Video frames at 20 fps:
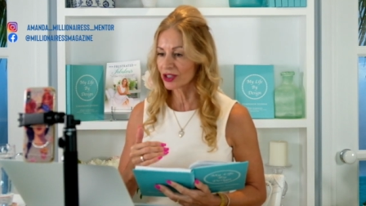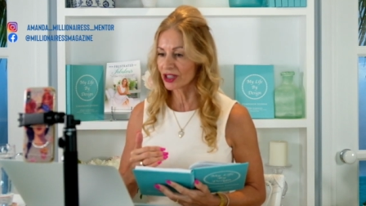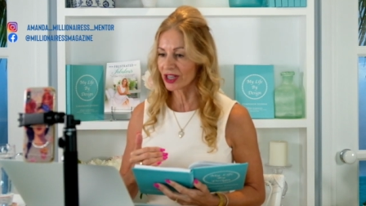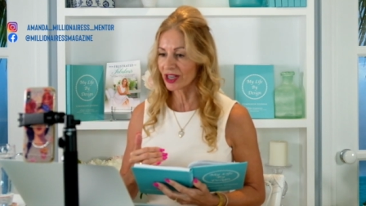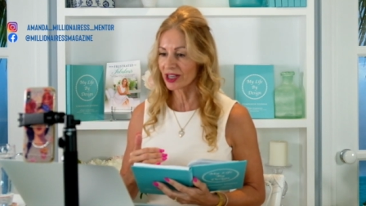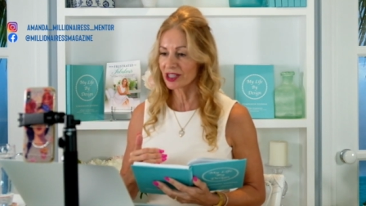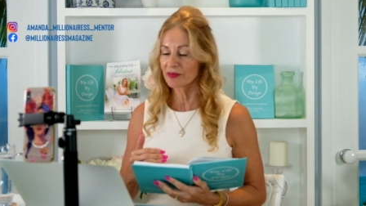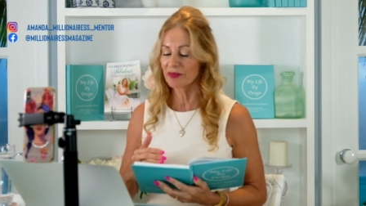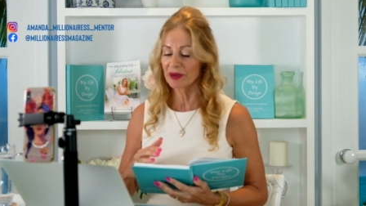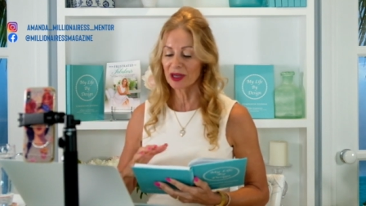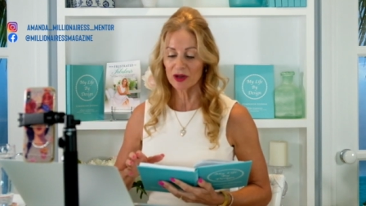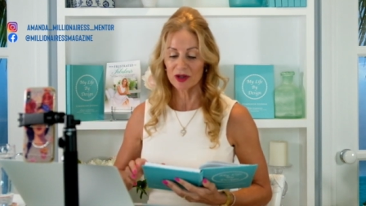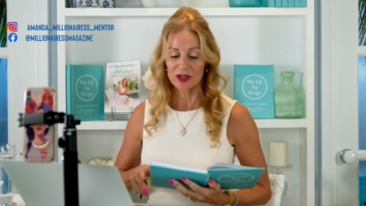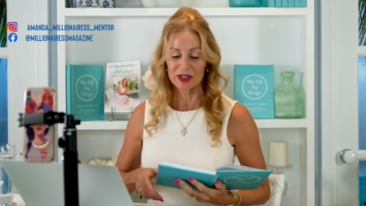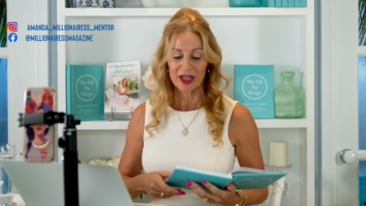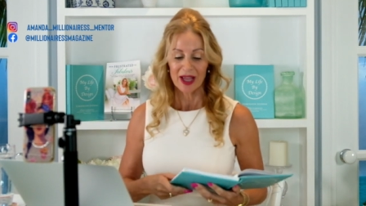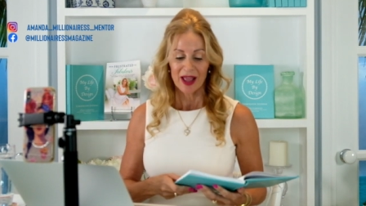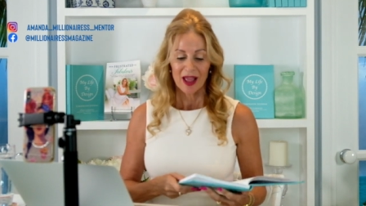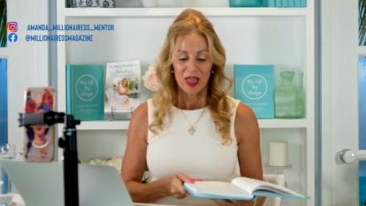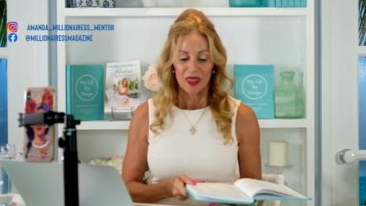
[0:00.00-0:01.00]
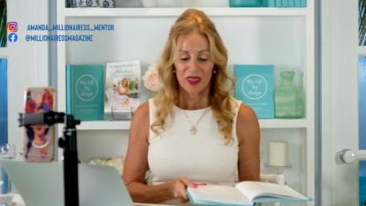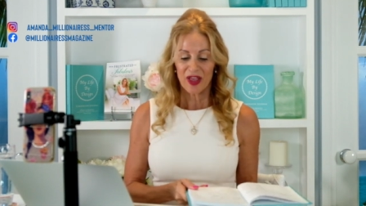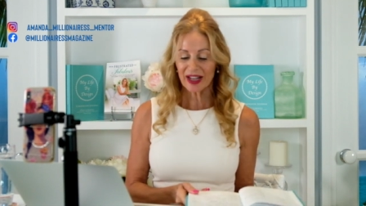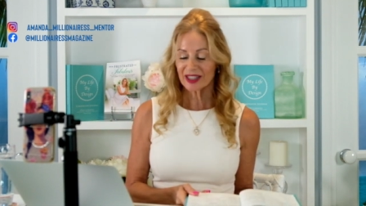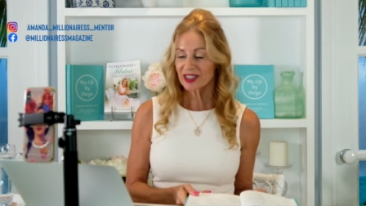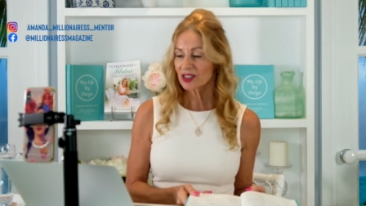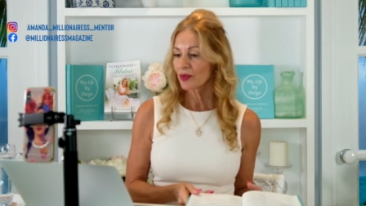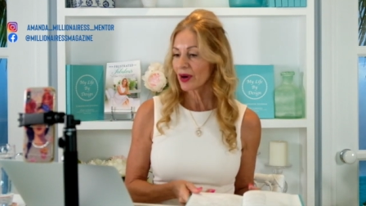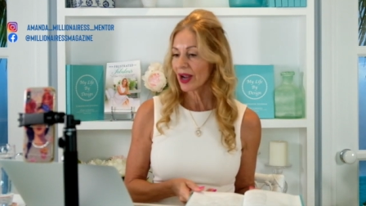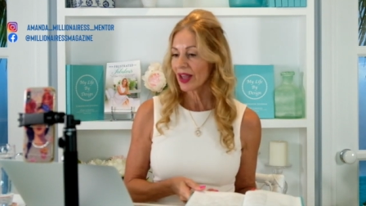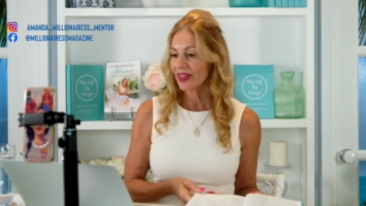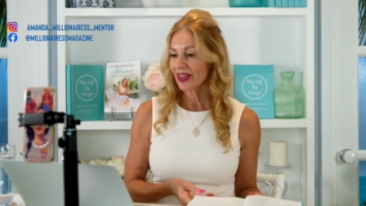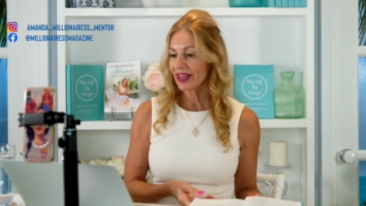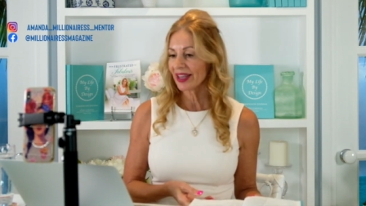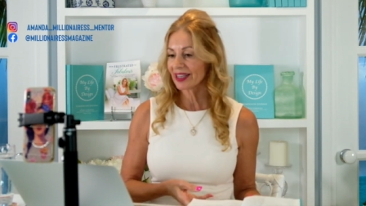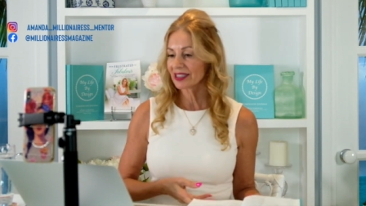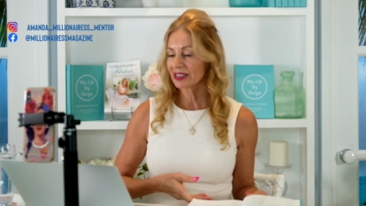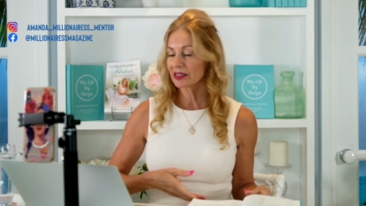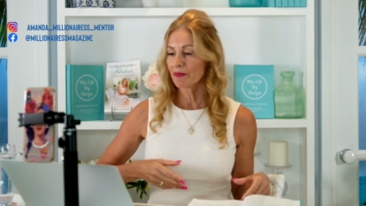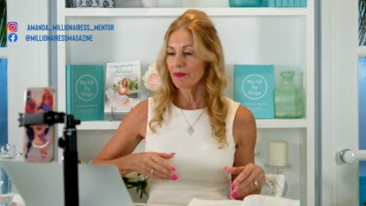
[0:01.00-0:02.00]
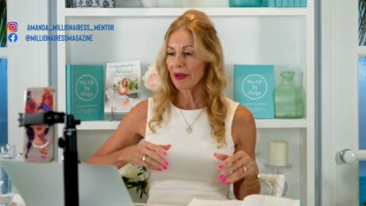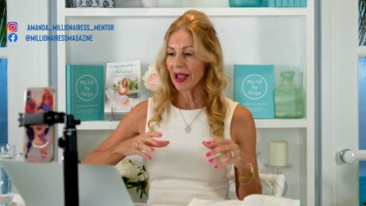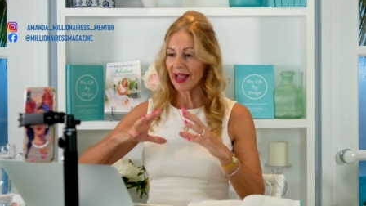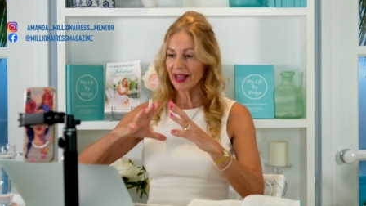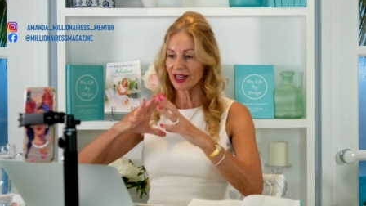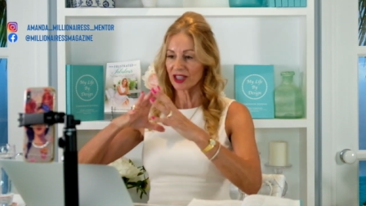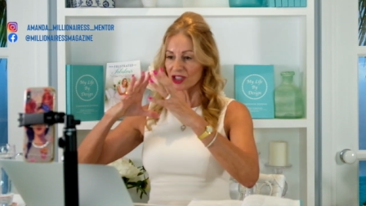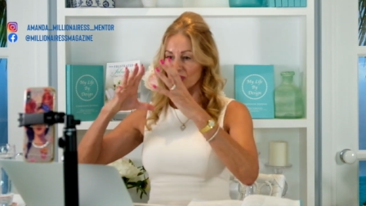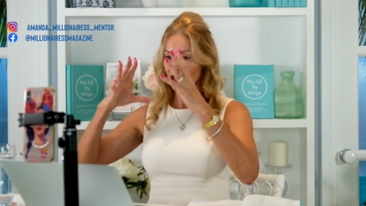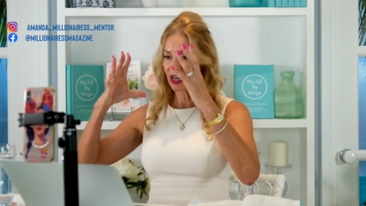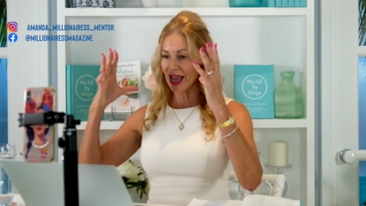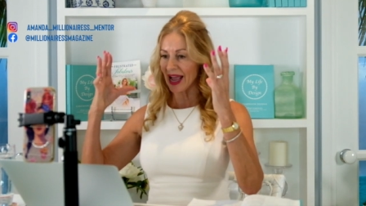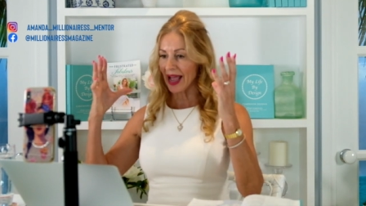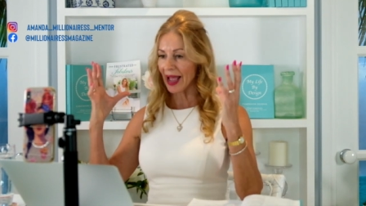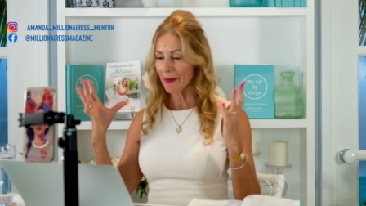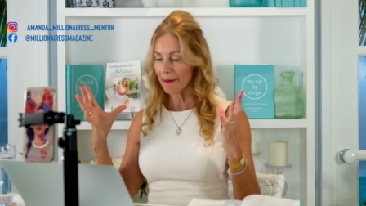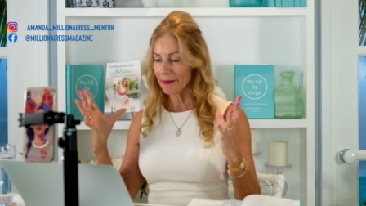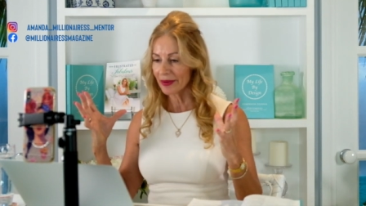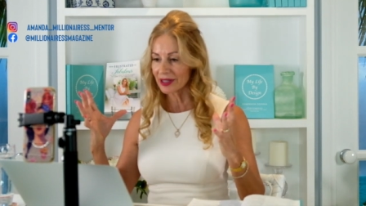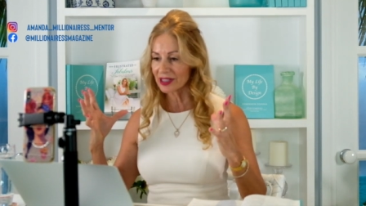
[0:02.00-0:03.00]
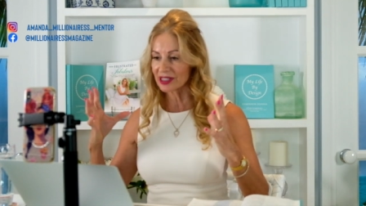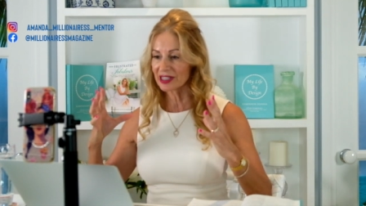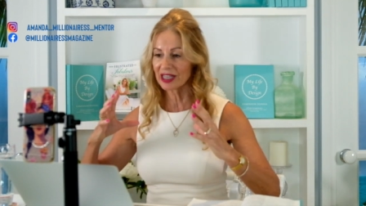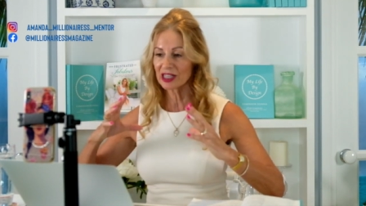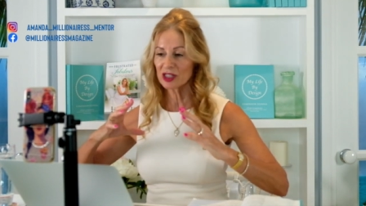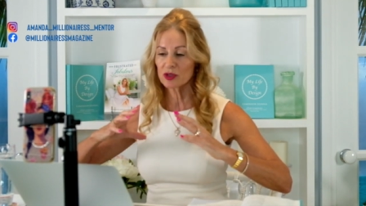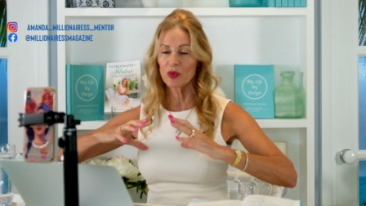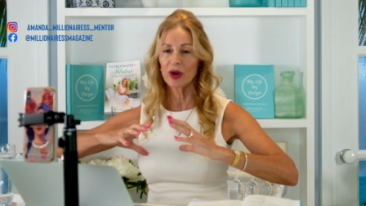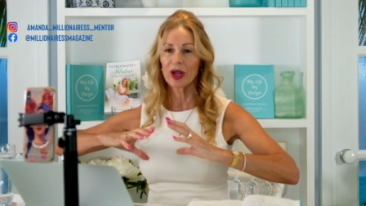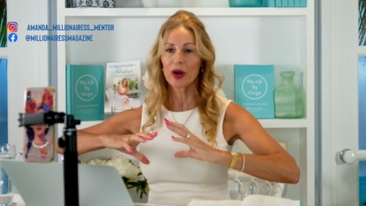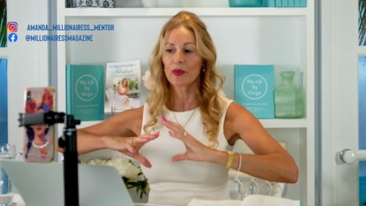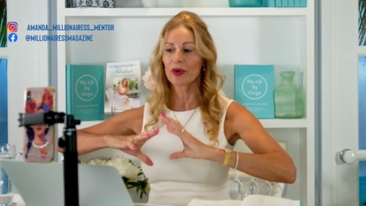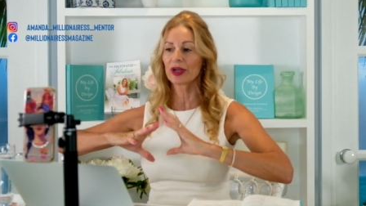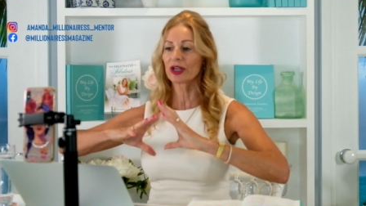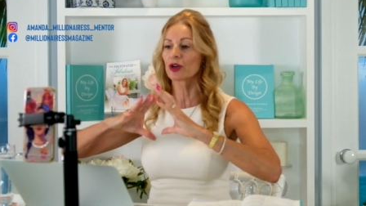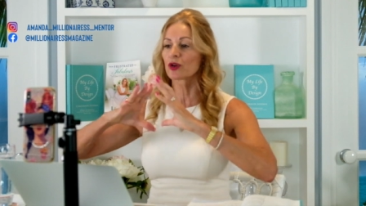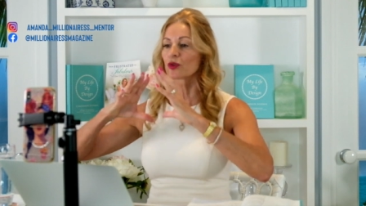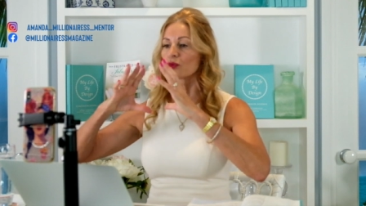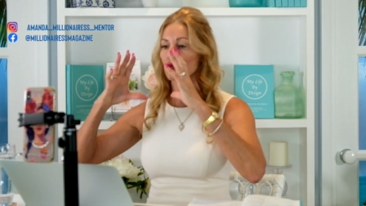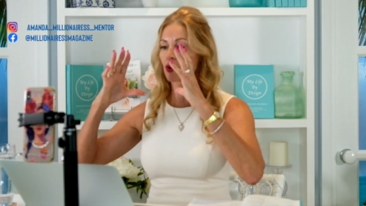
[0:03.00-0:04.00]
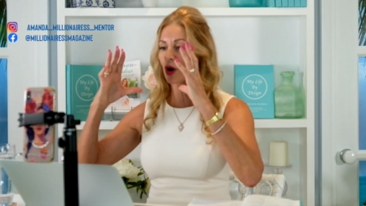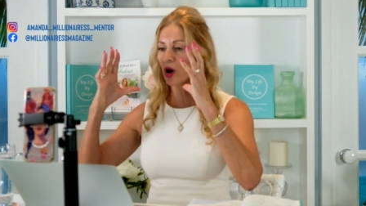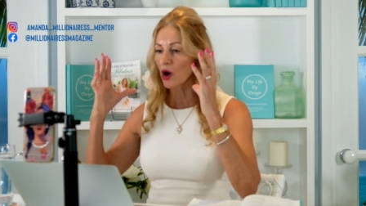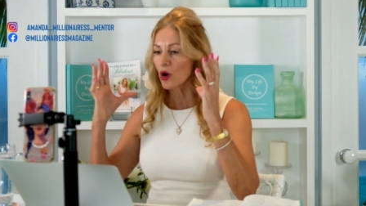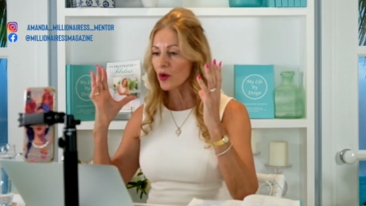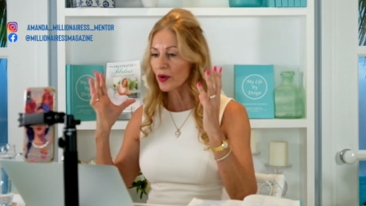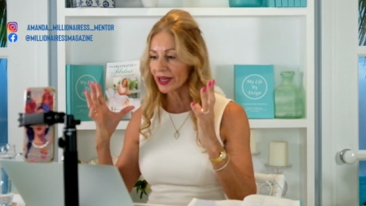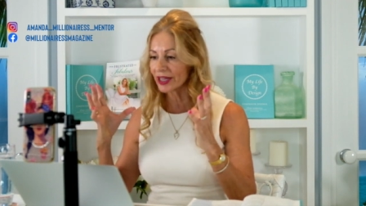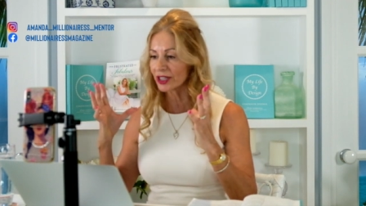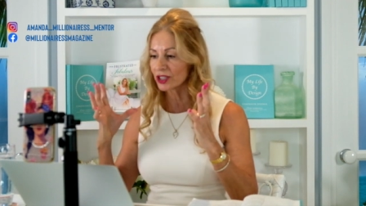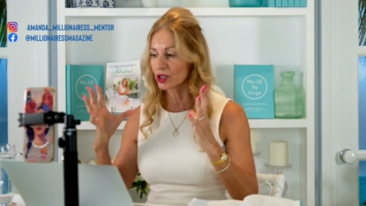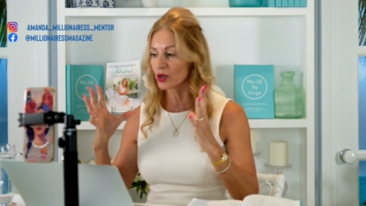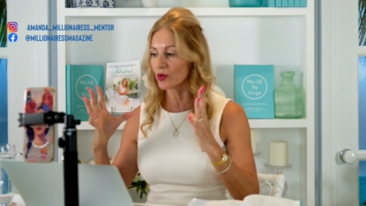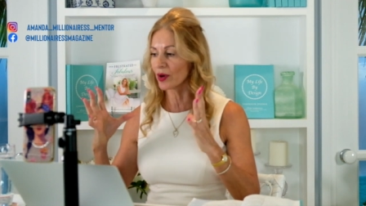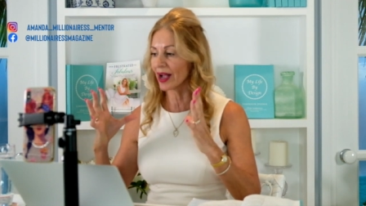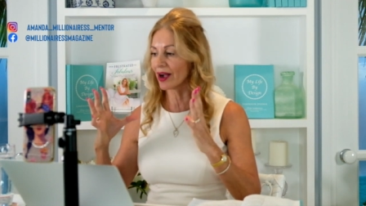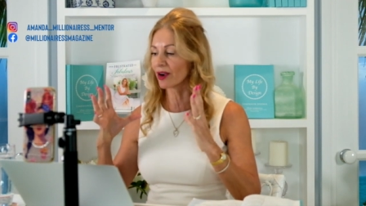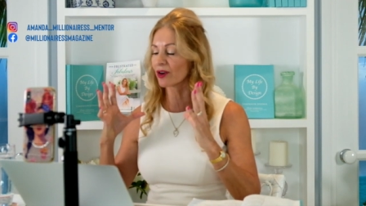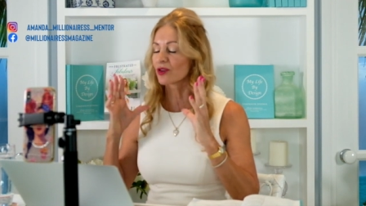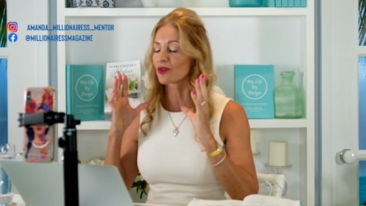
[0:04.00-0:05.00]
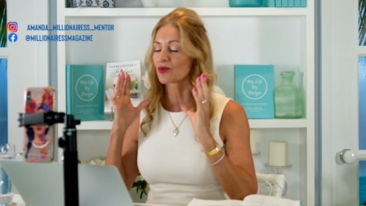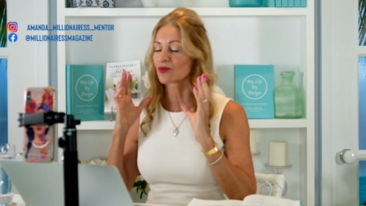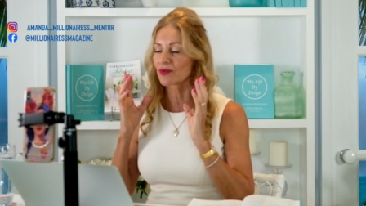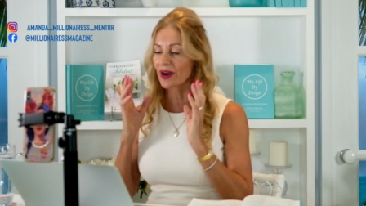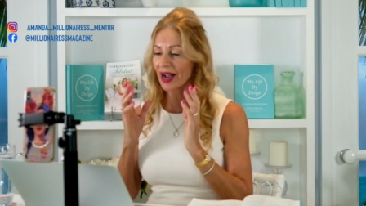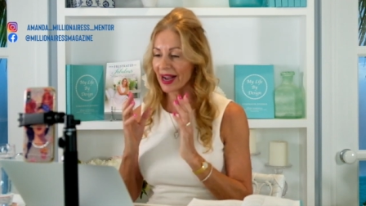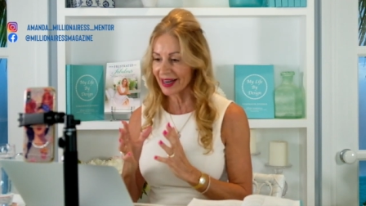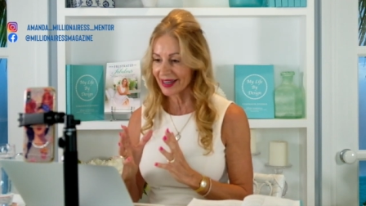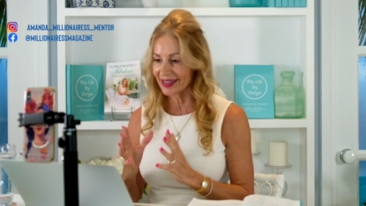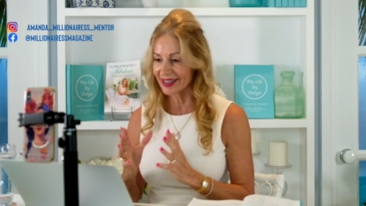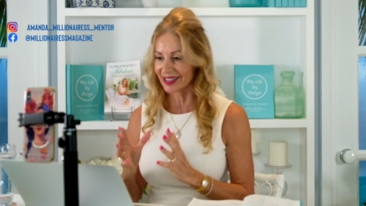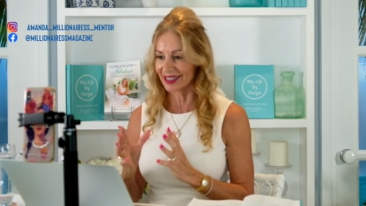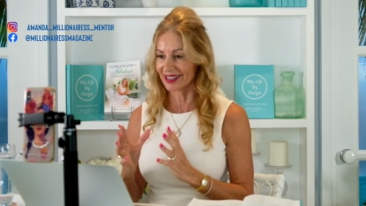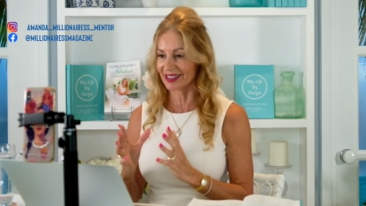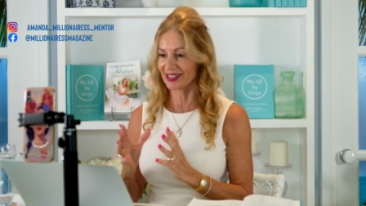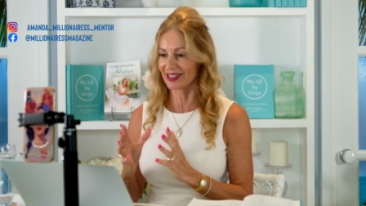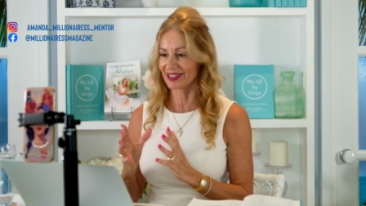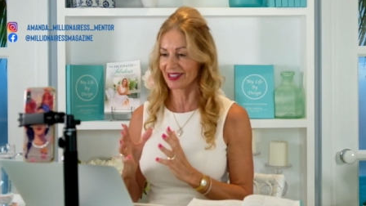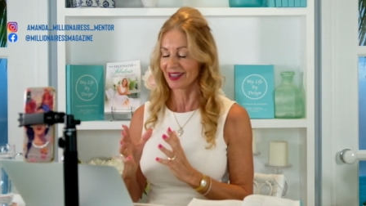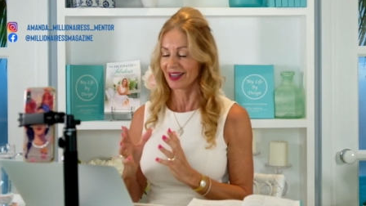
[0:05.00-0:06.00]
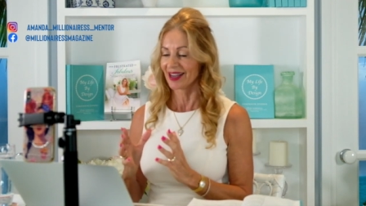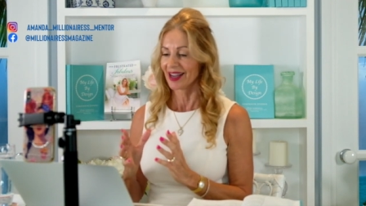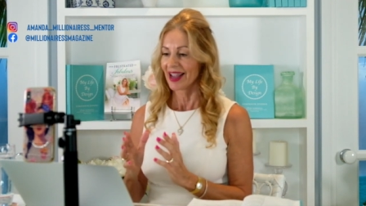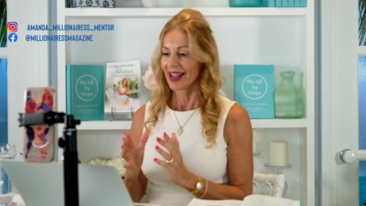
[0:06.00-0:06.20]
She goes, because that's where the expansion happens. That's where we grow into our greatness.